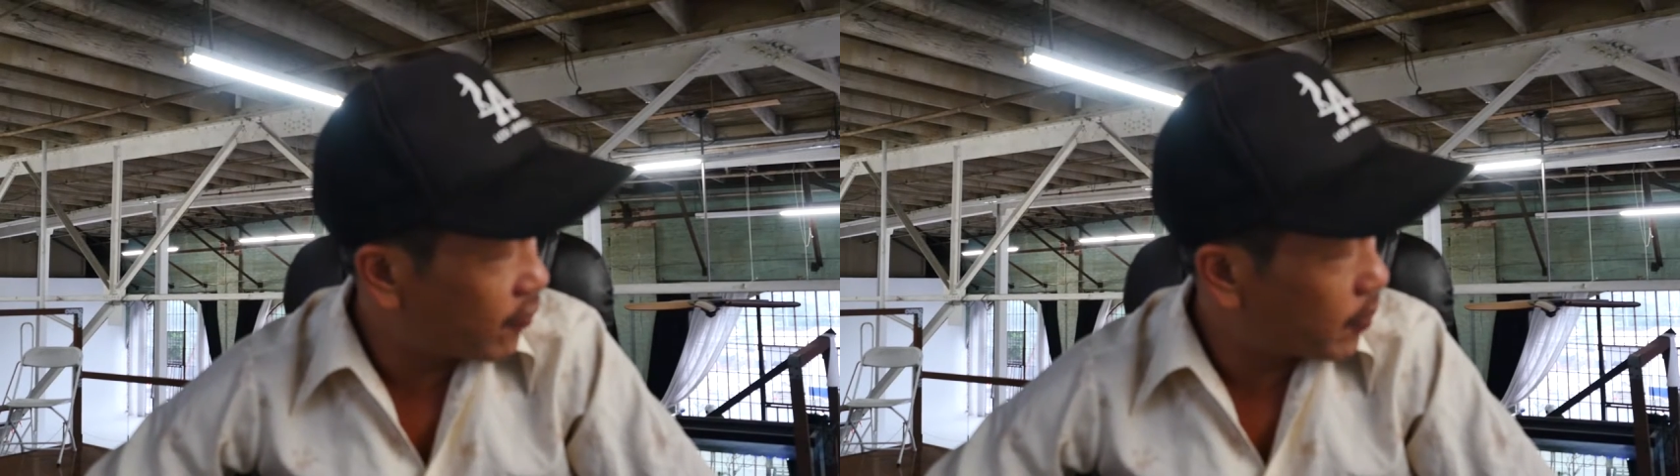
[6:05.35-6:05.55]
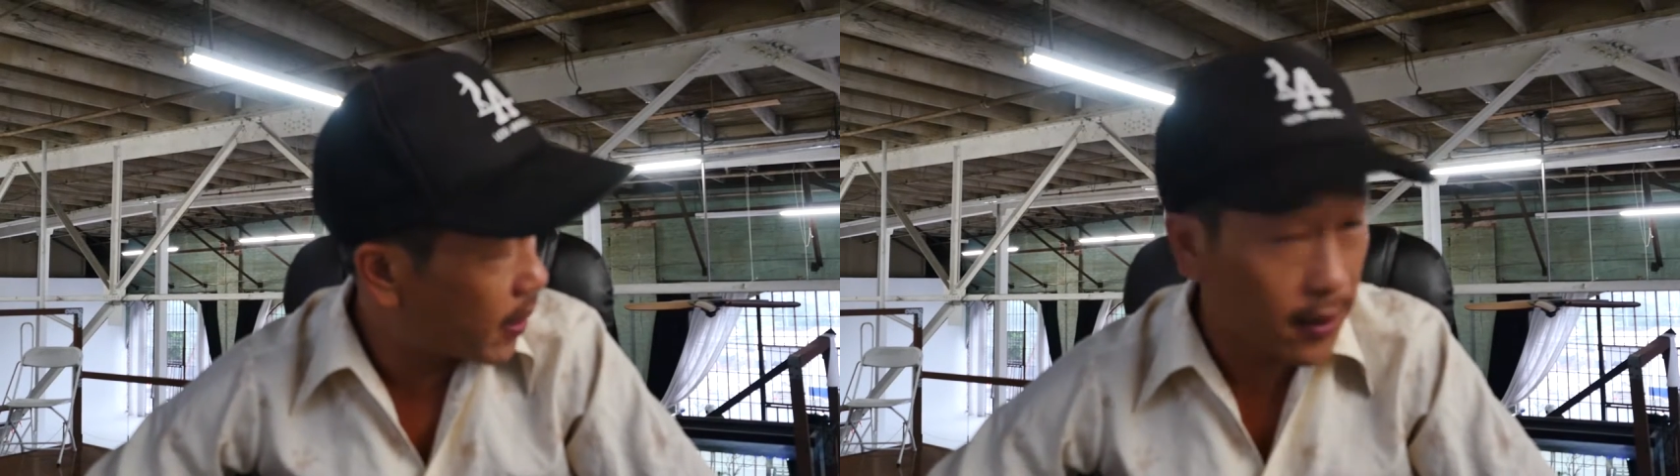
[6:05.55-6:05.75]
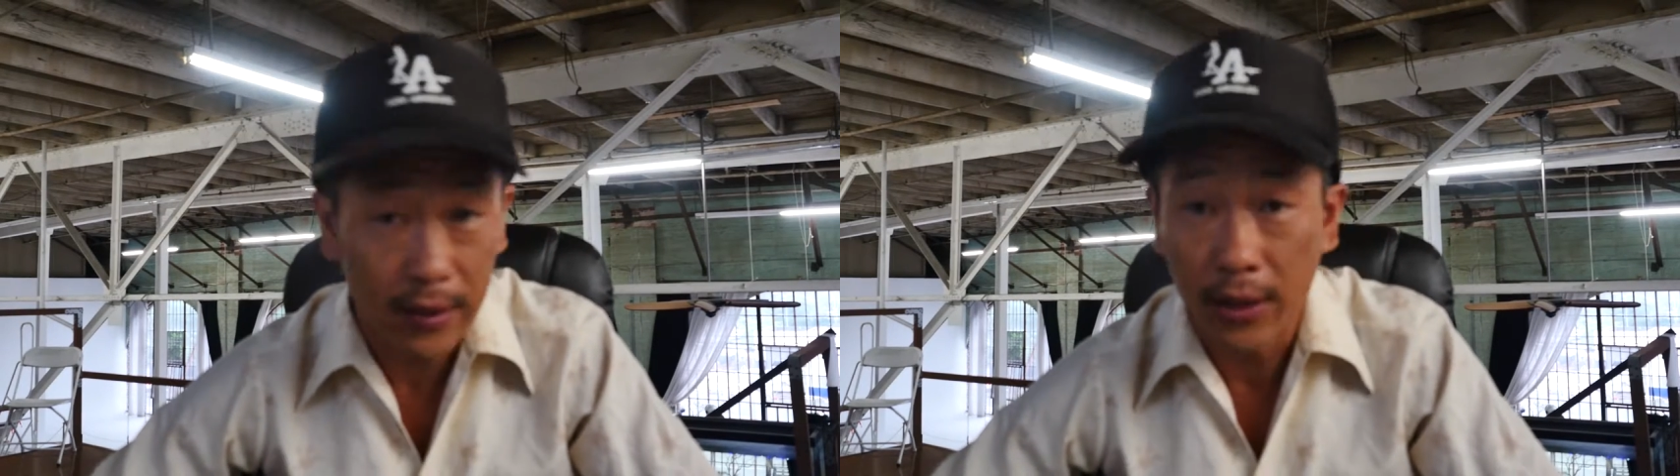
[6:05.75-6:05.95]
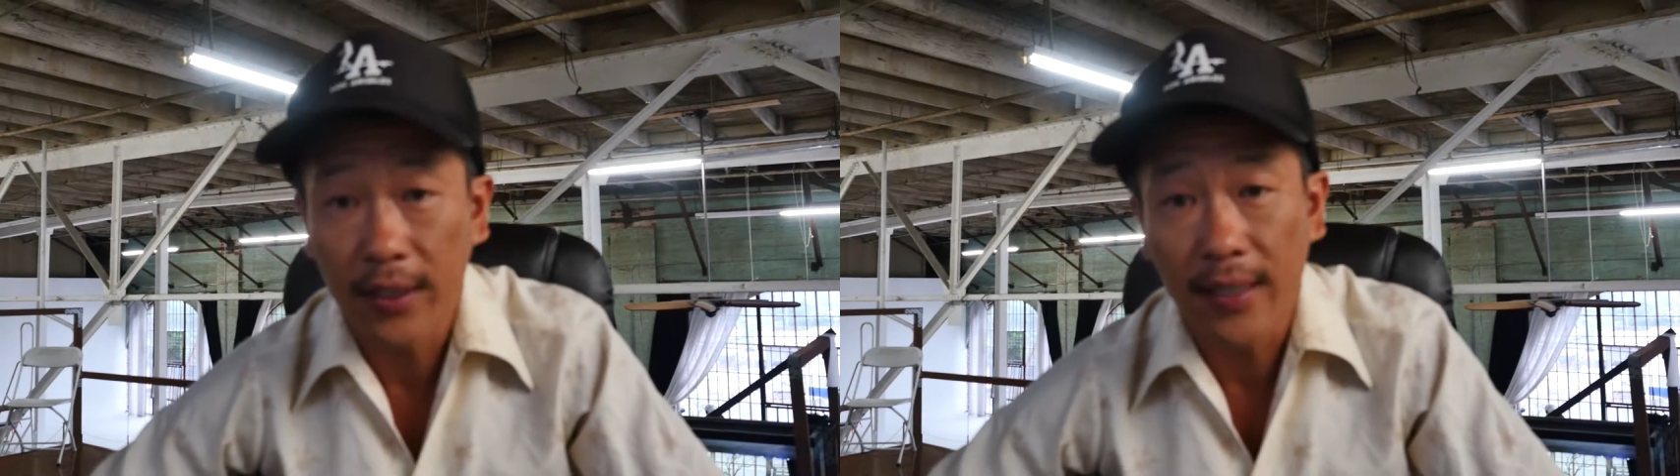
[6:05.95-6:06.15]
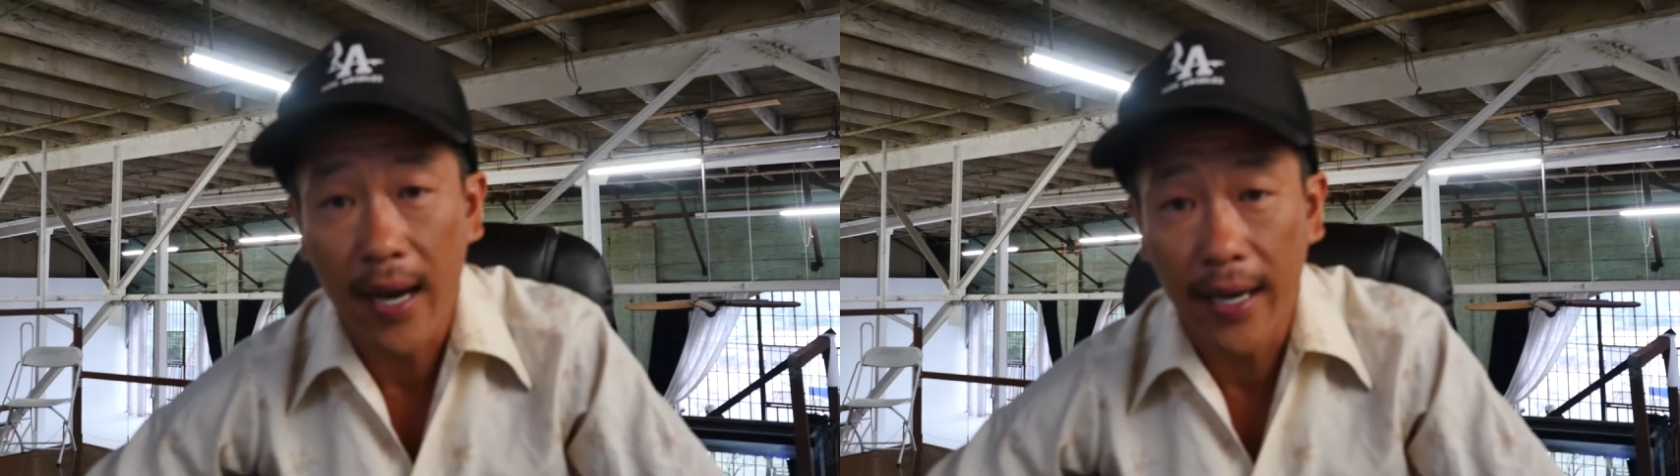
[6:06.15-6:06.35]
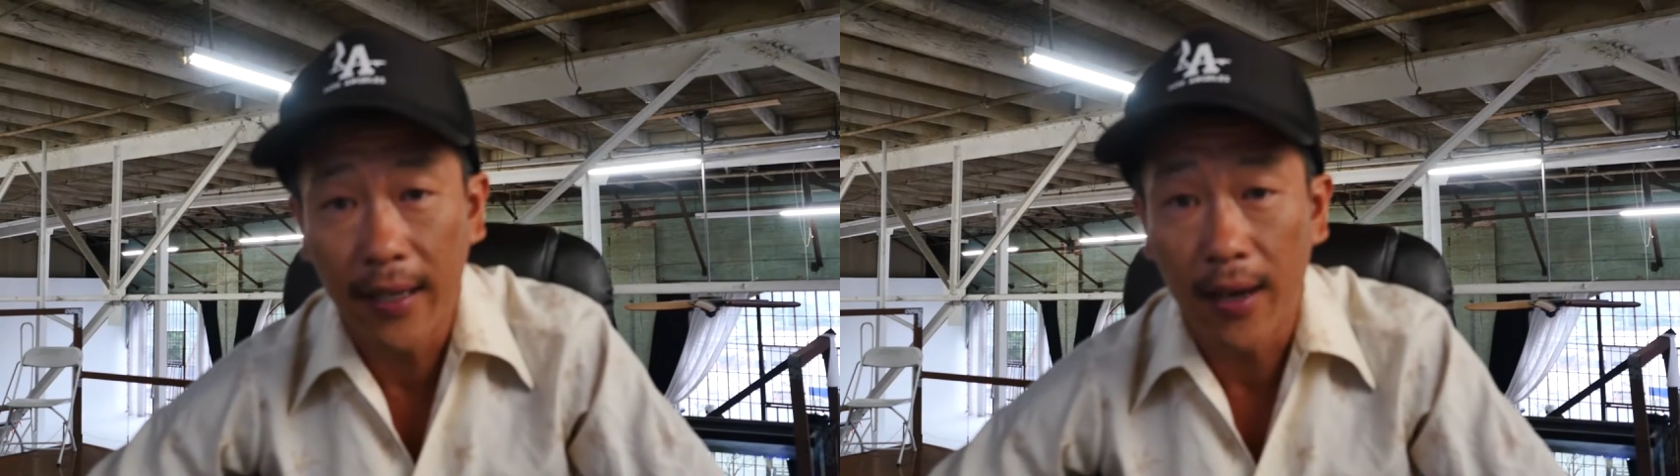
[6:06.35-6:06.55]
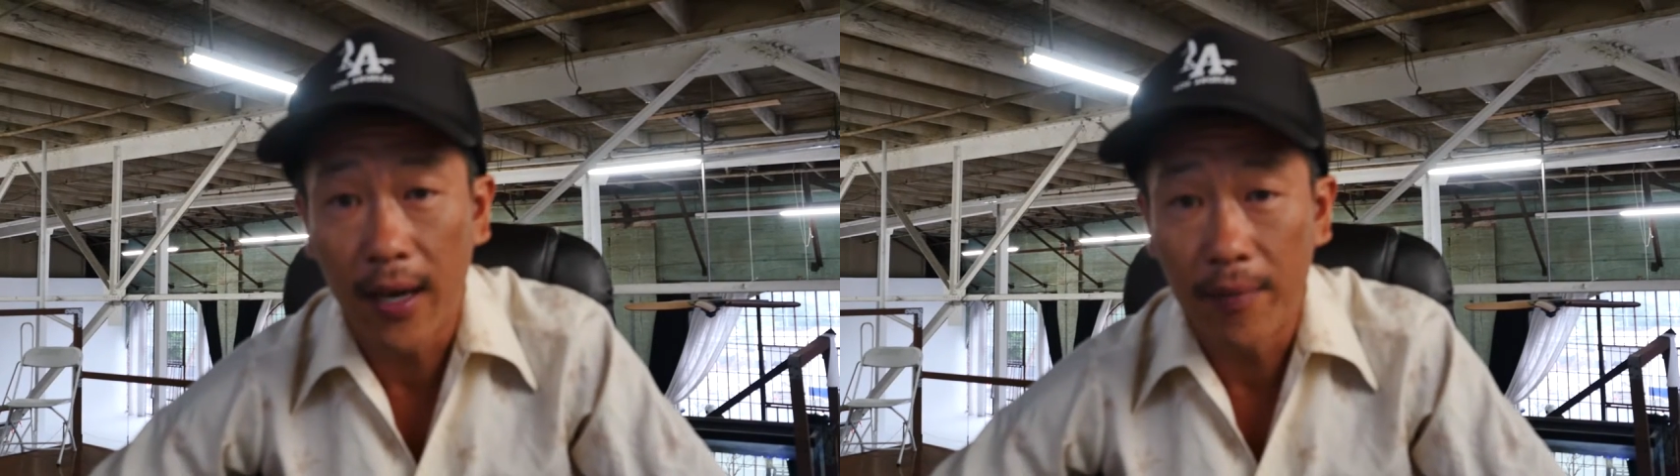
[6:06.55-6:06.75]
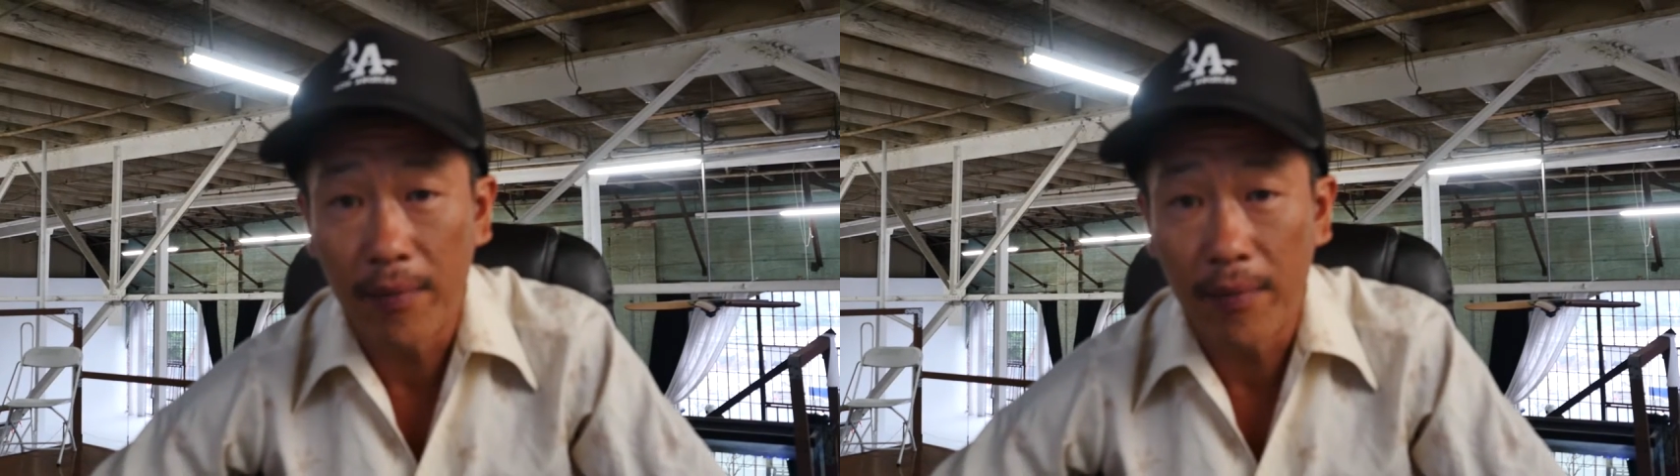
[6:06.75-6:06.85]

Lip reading: to make a little sign on